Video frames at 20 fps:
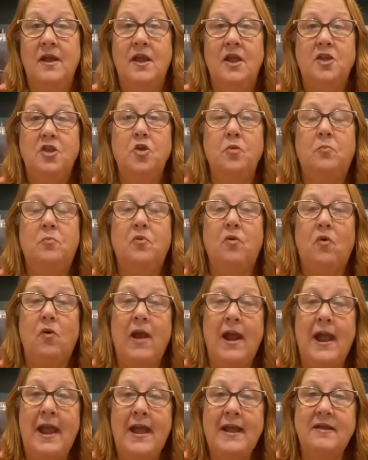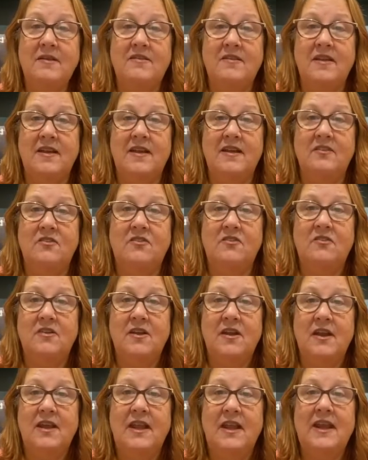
You practice